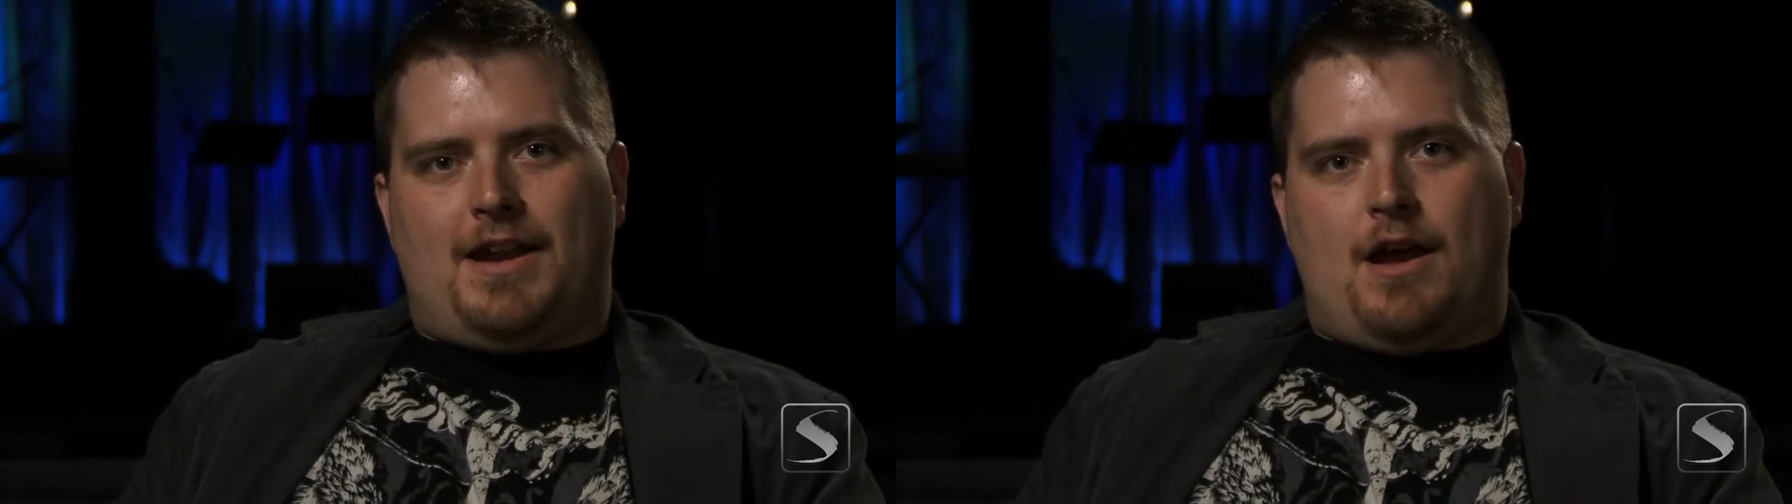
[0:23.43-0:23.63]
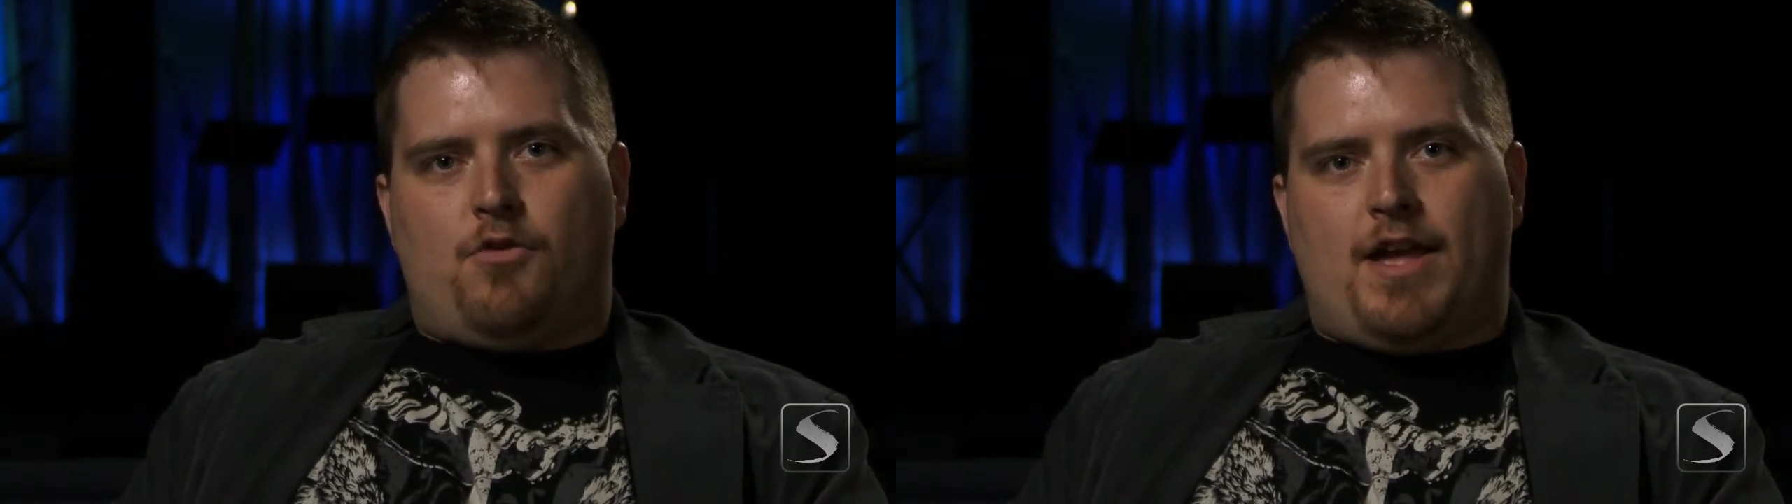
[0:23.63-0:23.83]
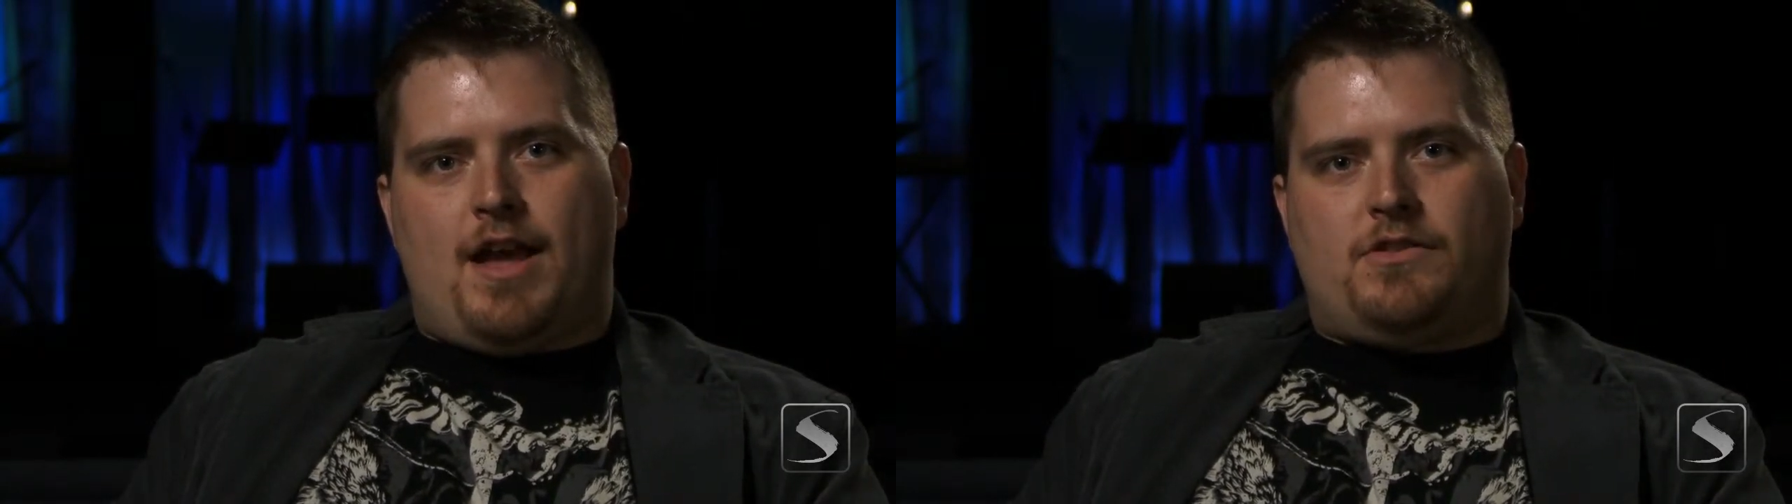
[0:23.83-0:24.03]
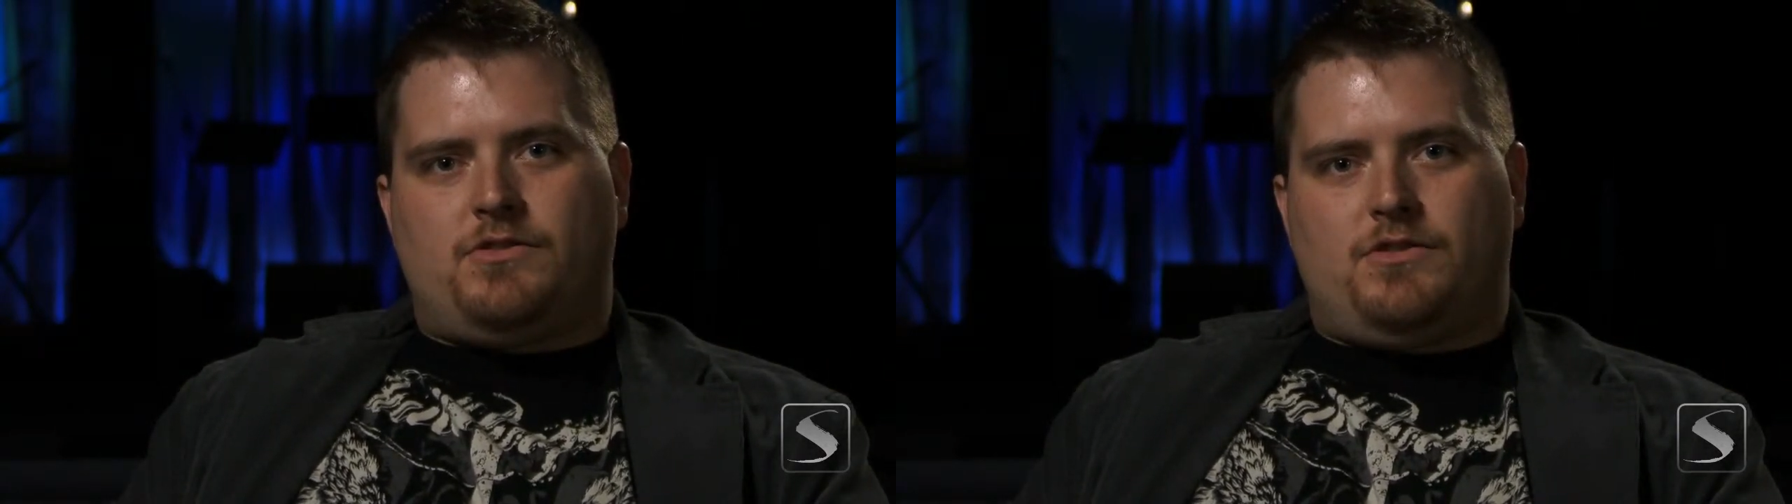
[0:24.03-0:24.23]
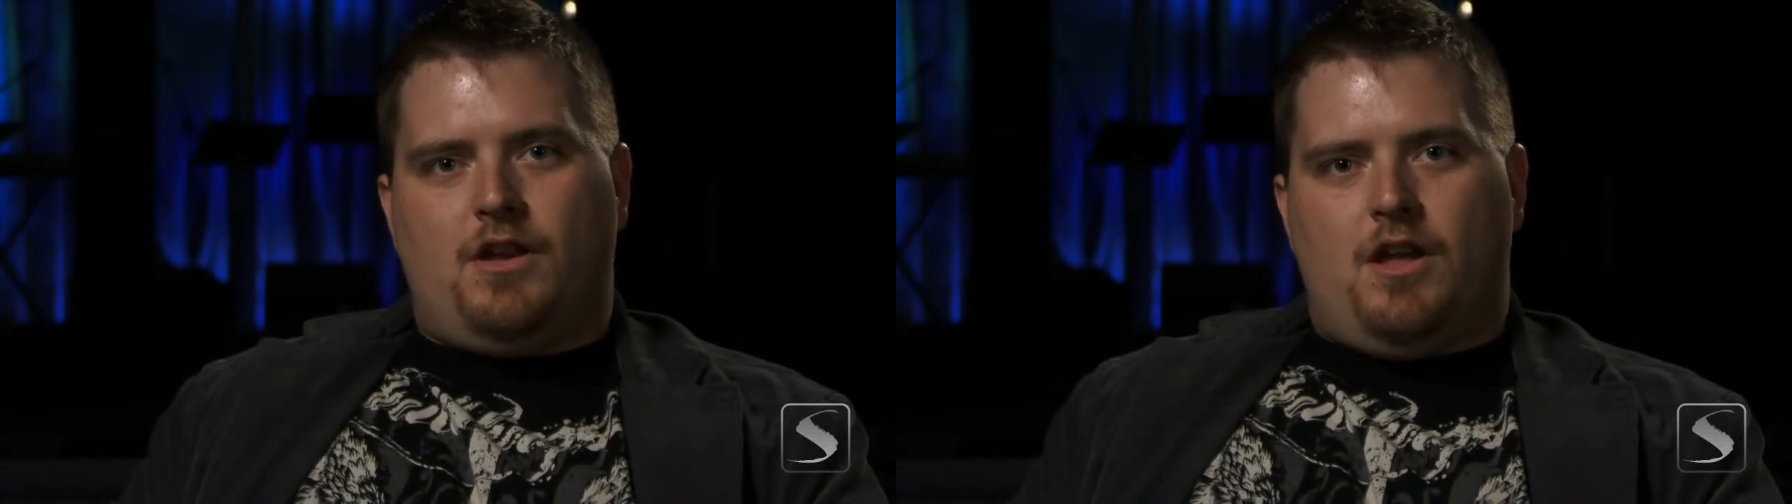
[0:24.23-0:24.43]
an
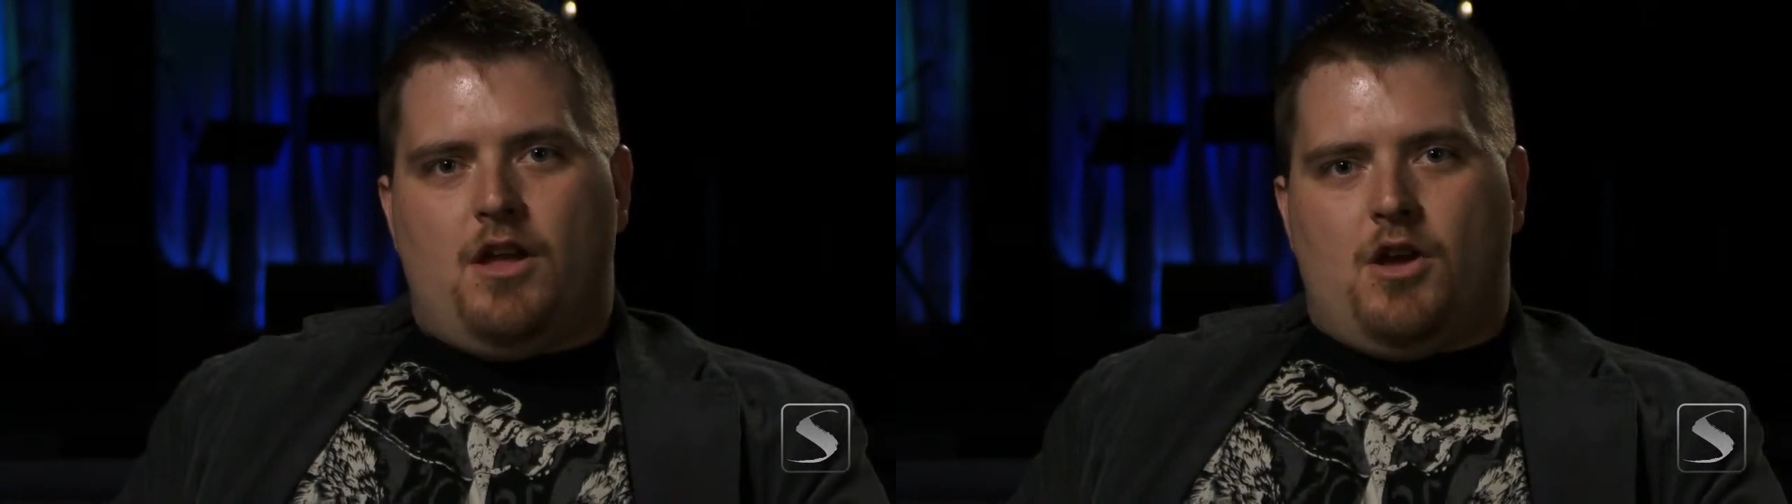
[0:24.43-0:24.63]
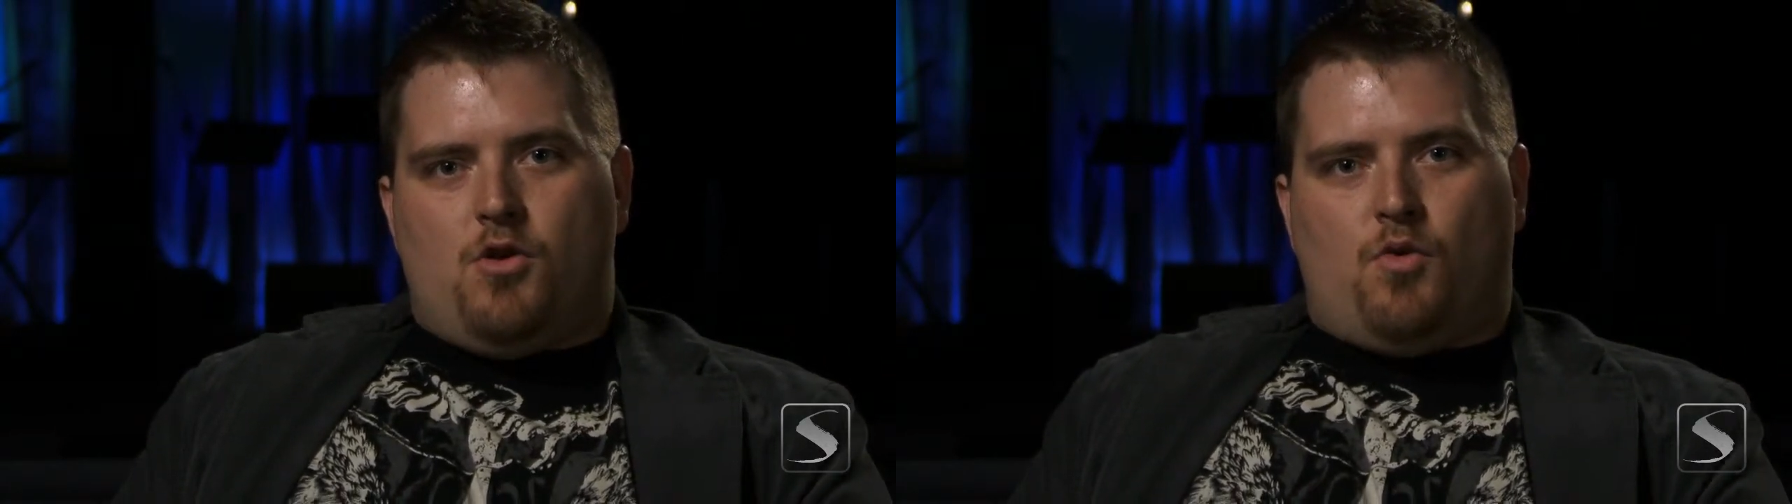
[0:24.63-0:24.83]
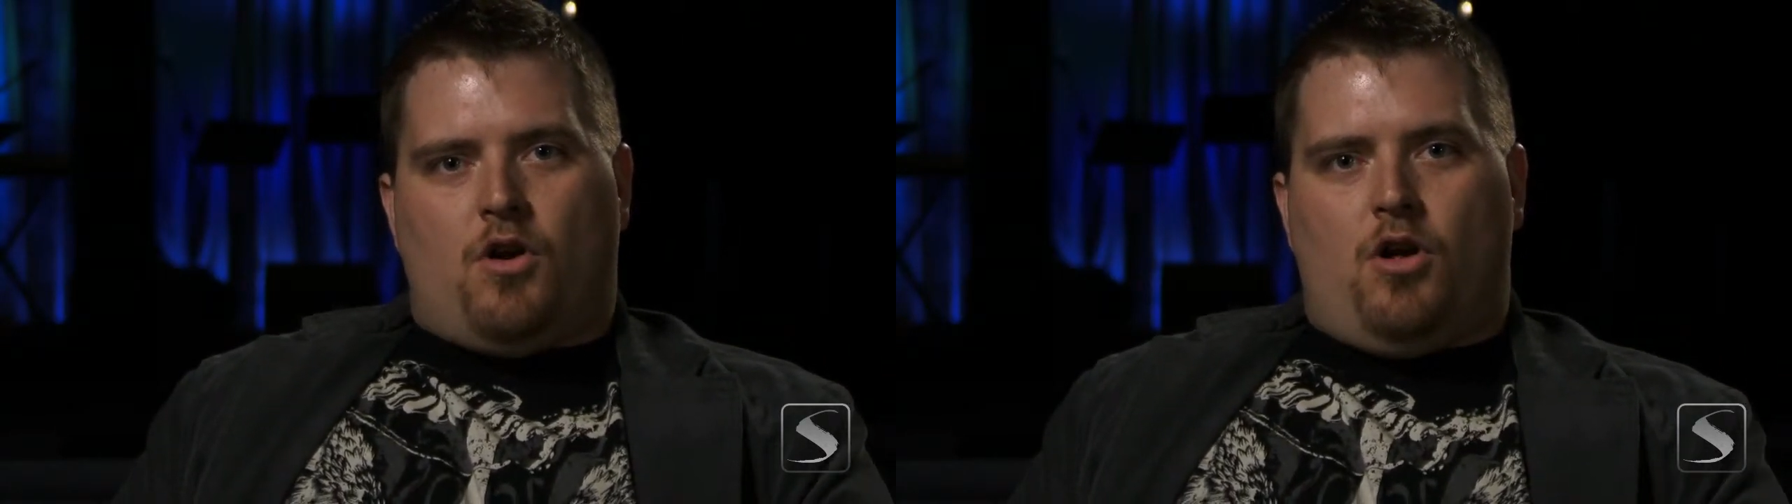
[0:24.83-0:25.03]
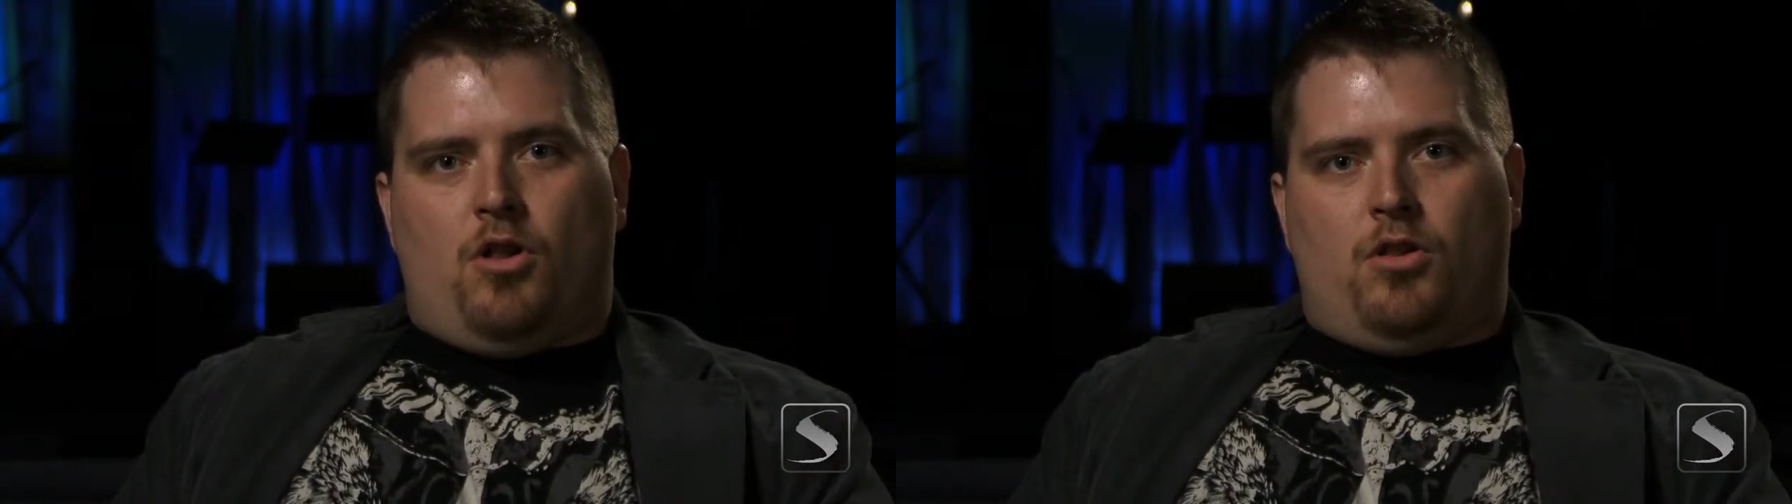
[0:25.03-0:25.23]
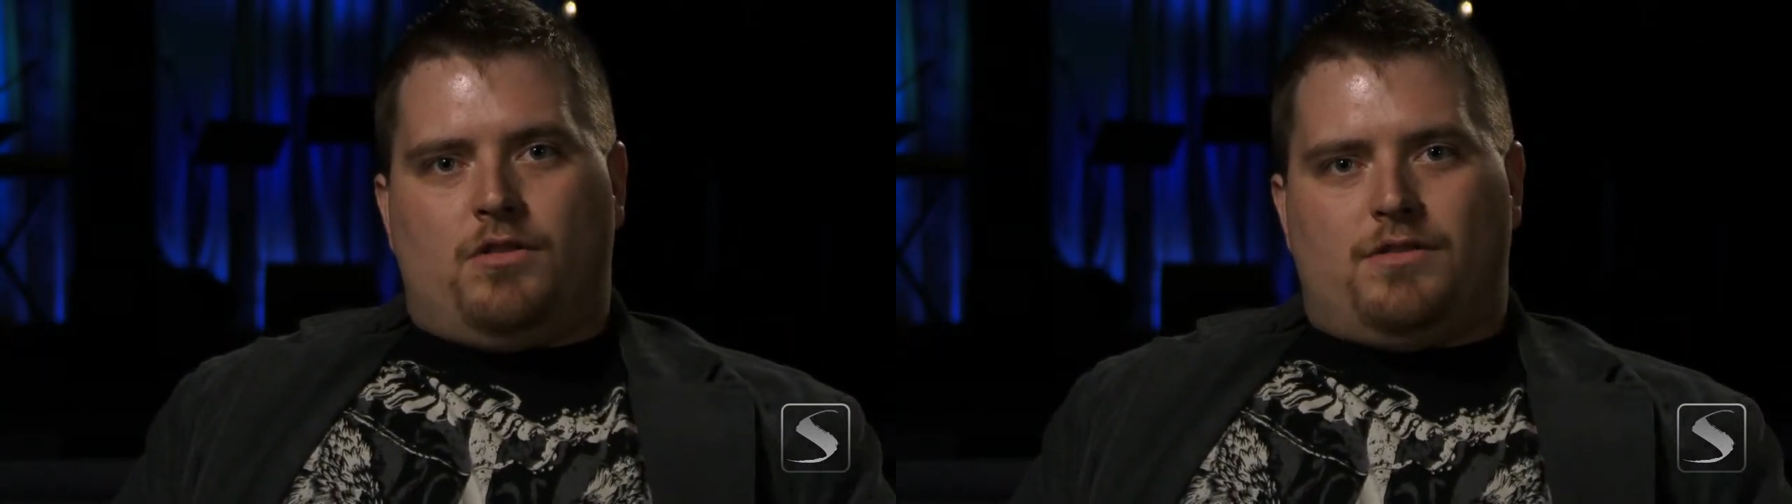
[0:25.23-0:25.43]
outcast were
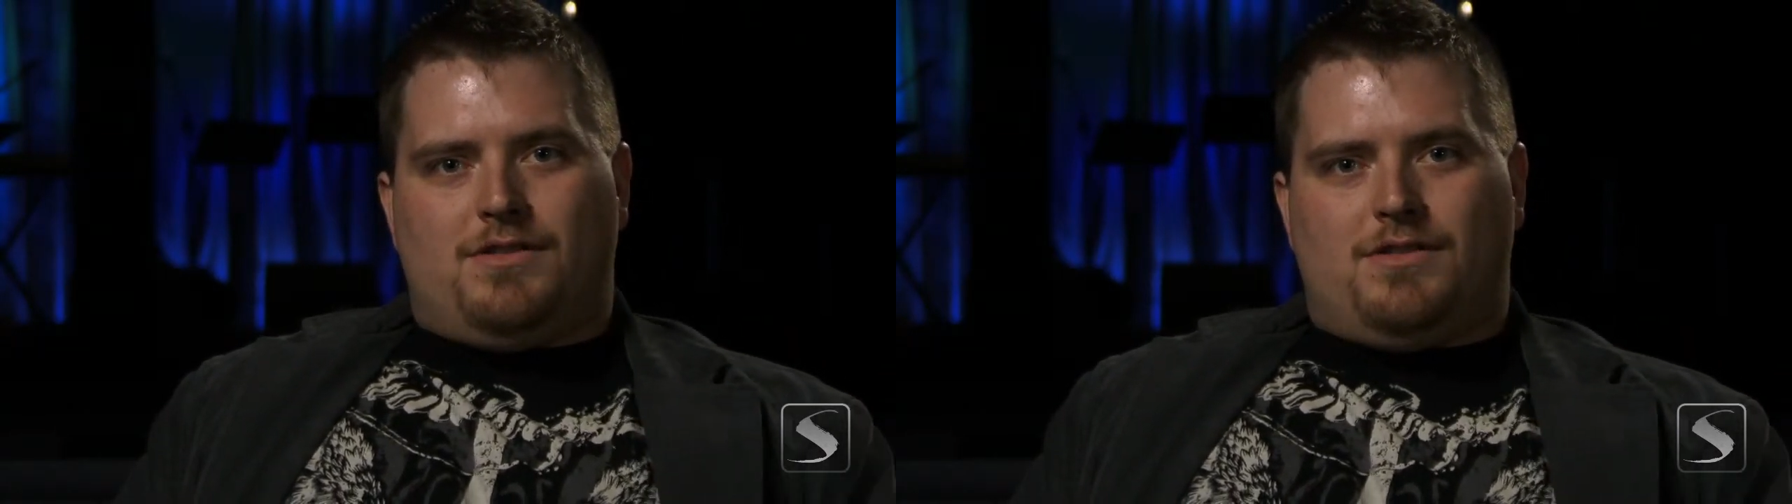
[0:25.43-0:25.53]
all